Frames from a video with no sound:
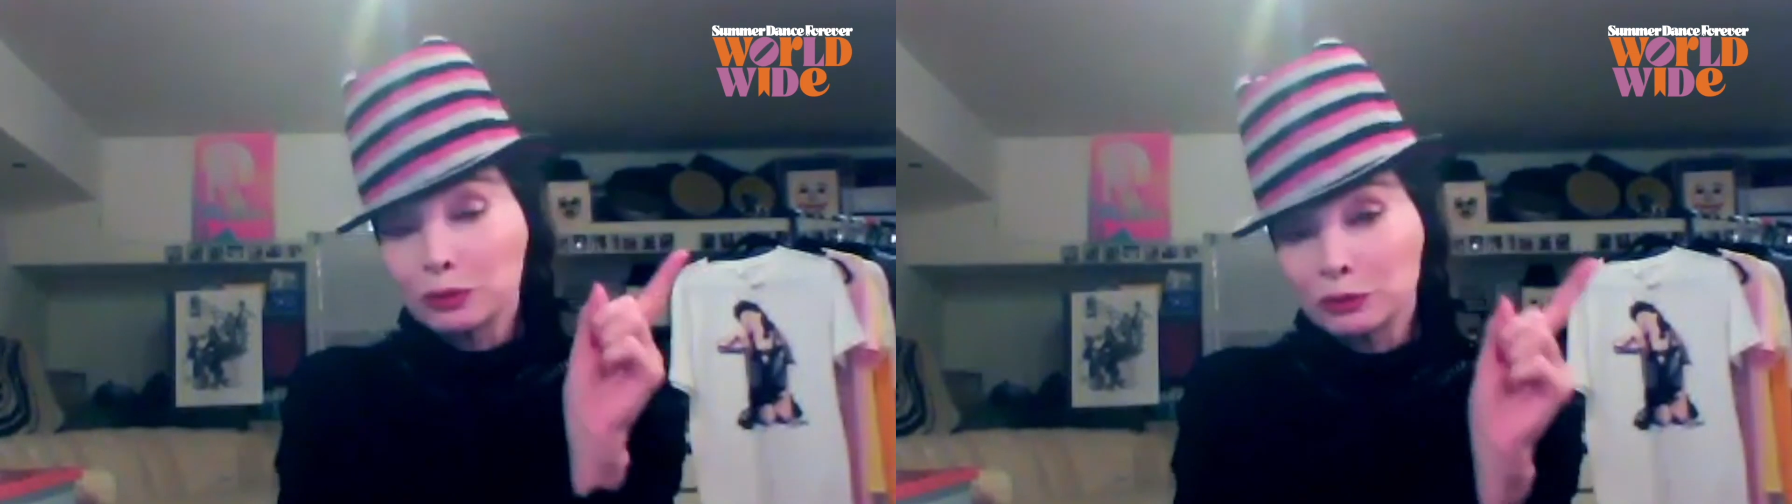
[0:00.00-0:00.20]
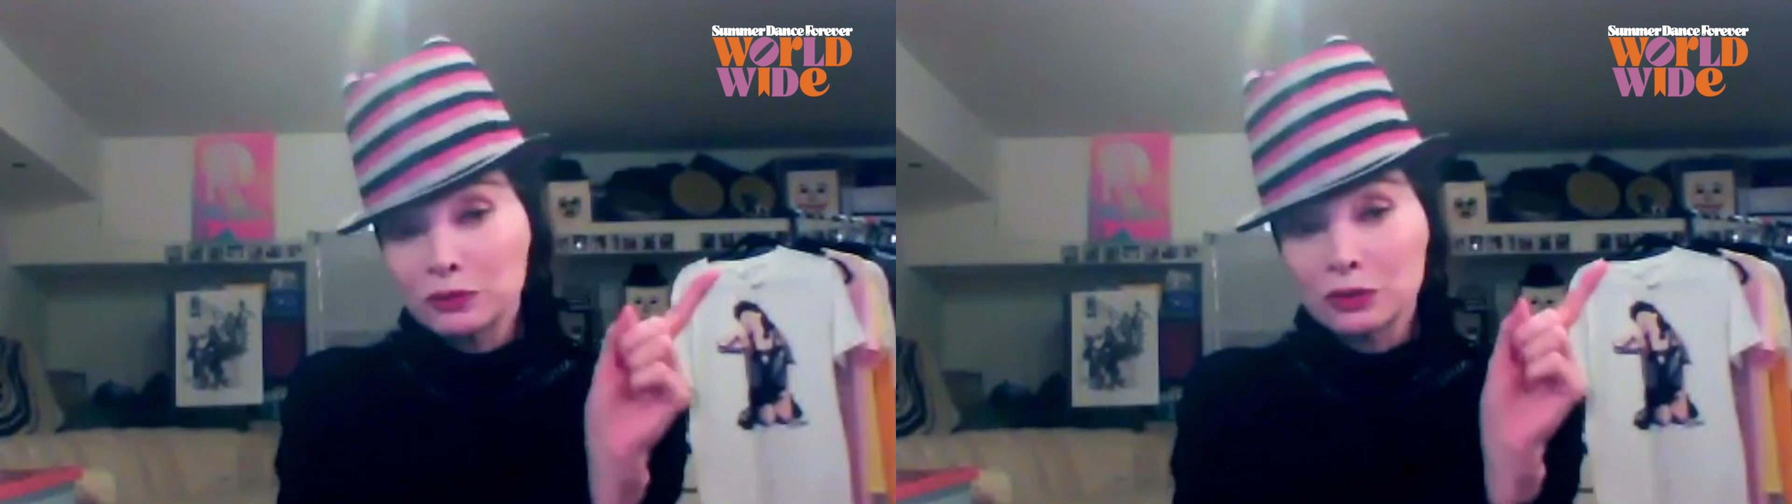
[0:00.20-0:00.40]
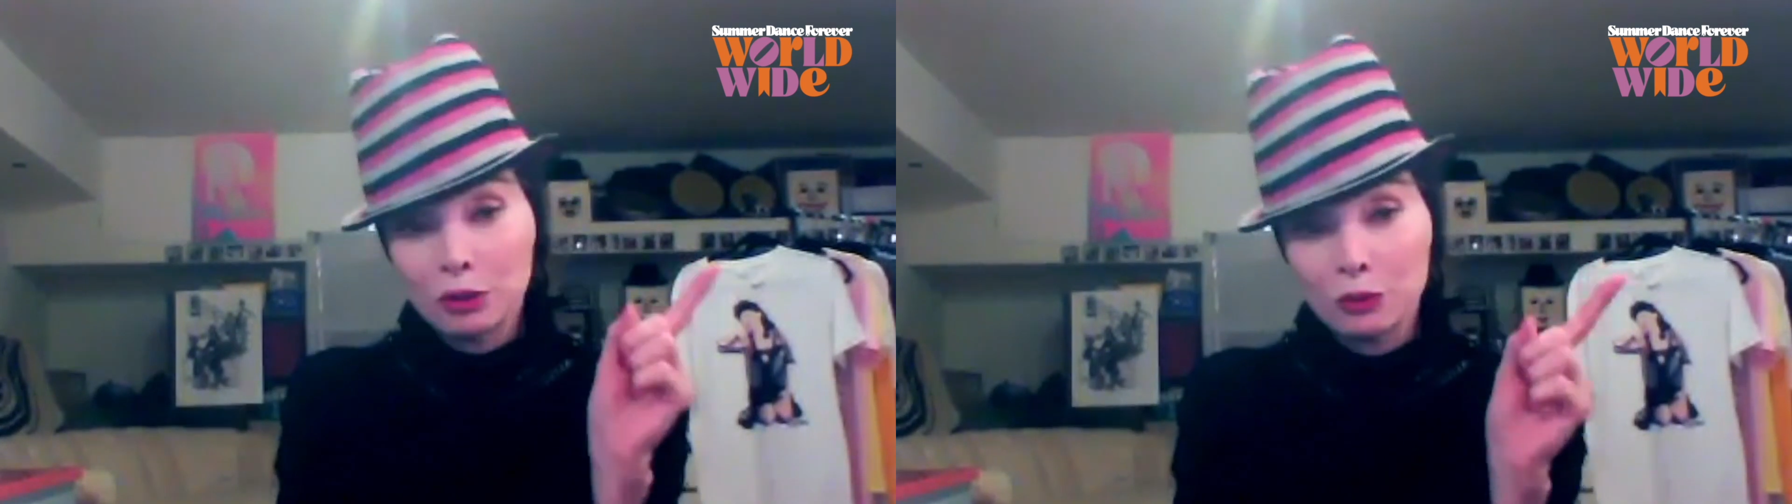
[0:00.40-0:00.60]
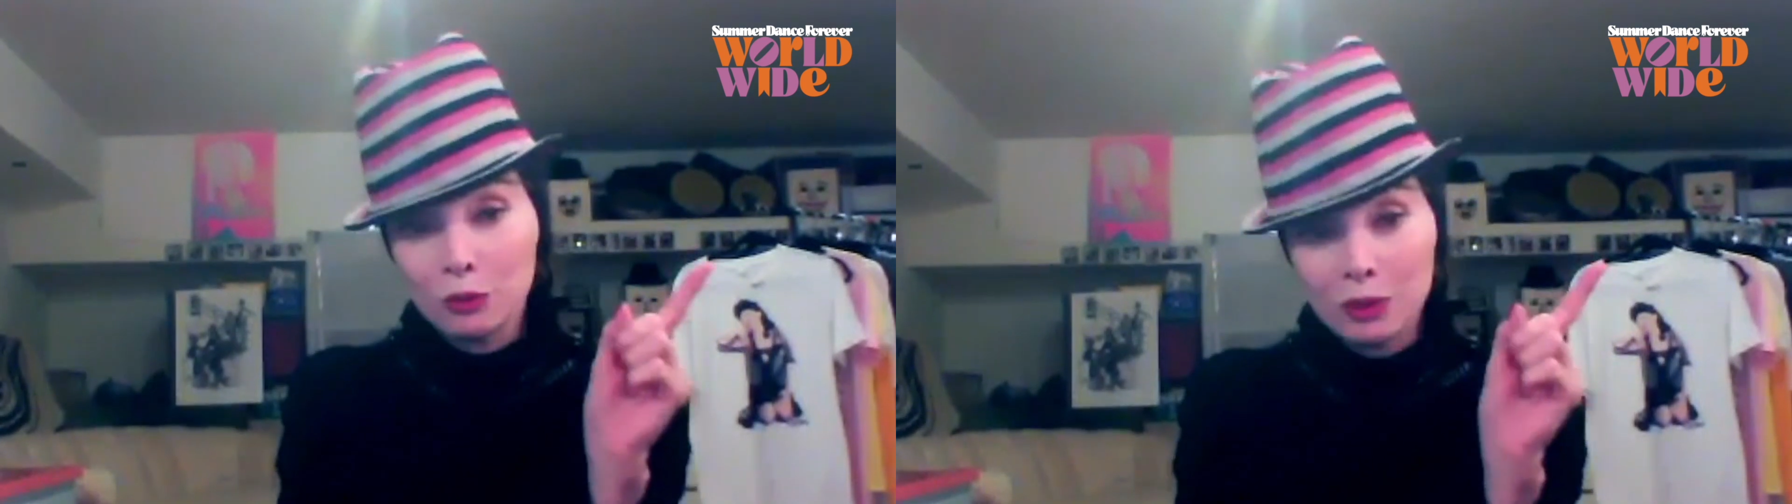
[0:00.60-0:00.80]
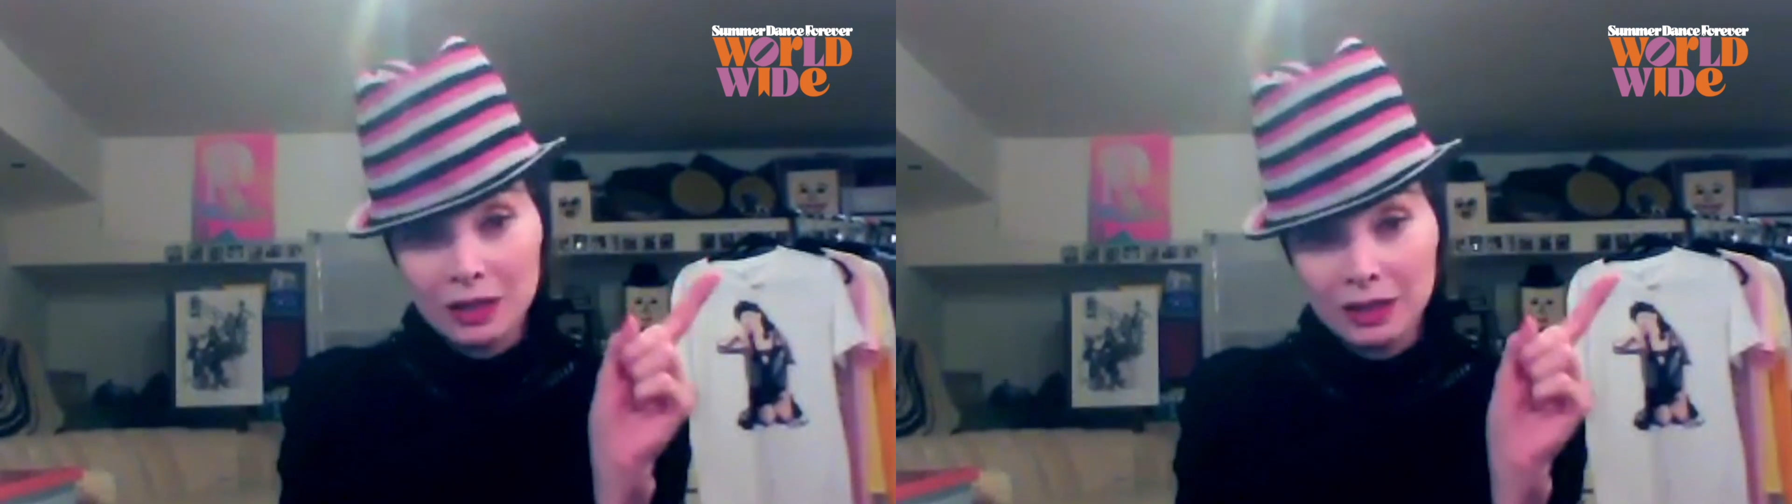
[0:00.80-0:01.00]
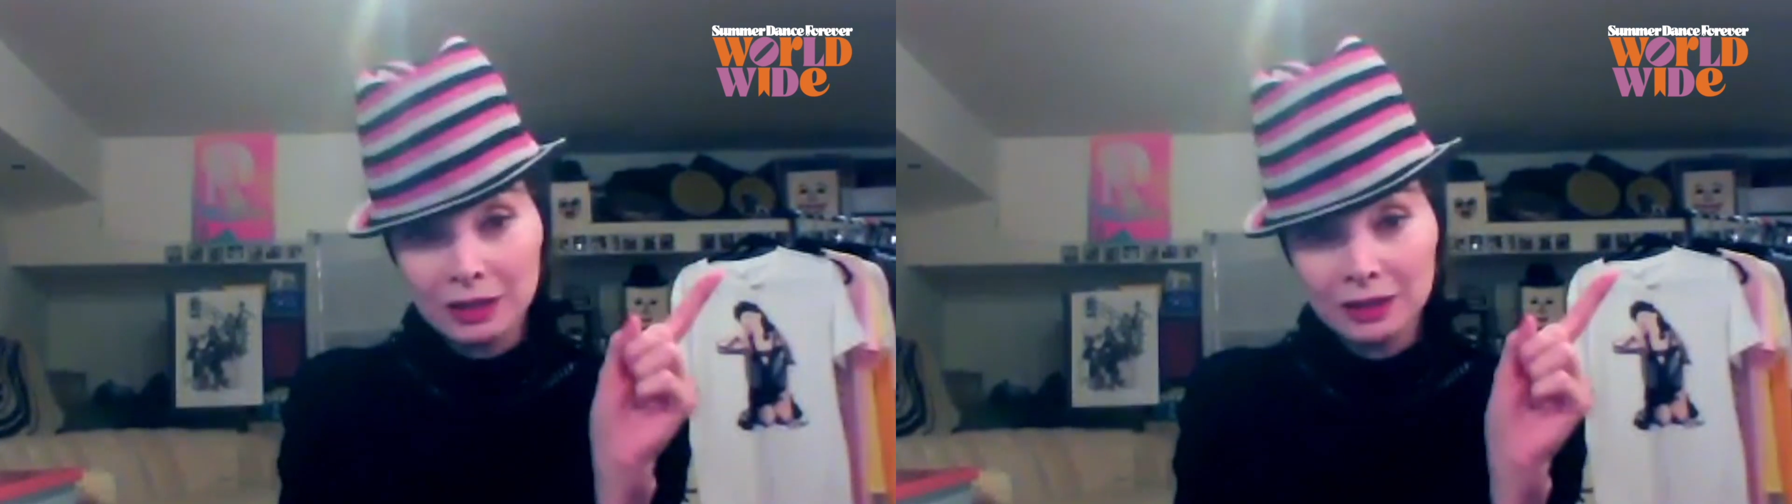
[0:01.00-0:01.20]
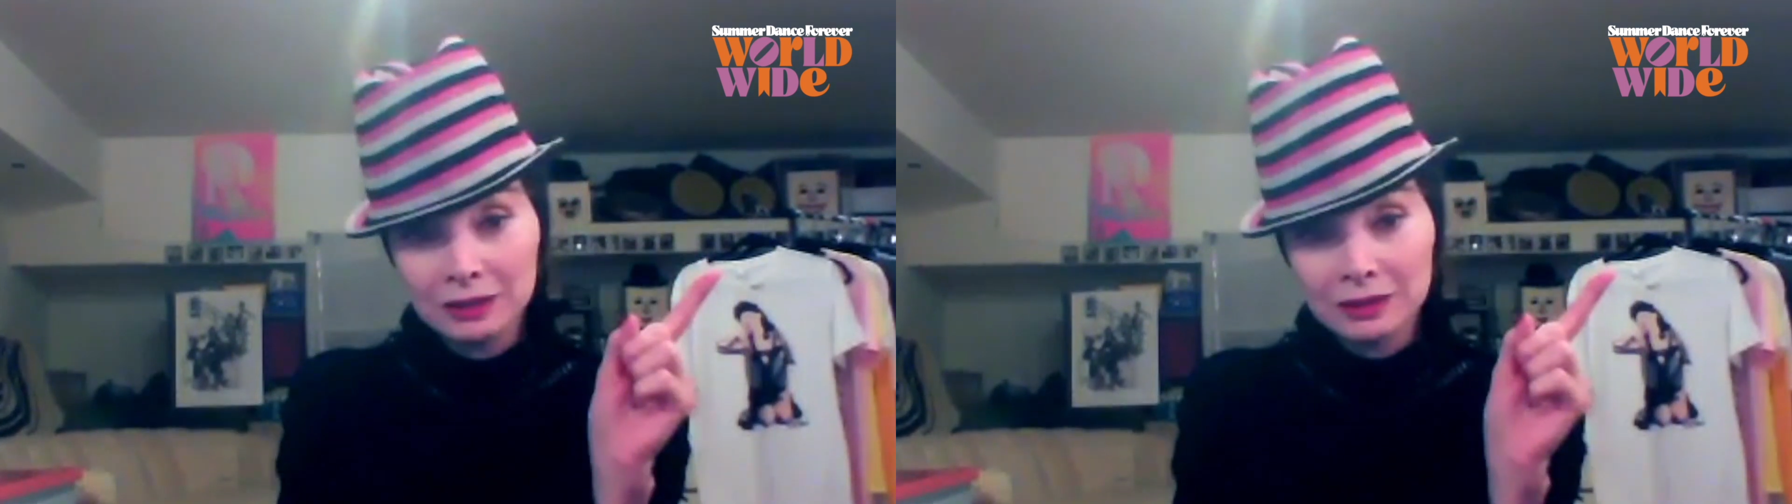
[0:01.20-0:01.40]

moves go away,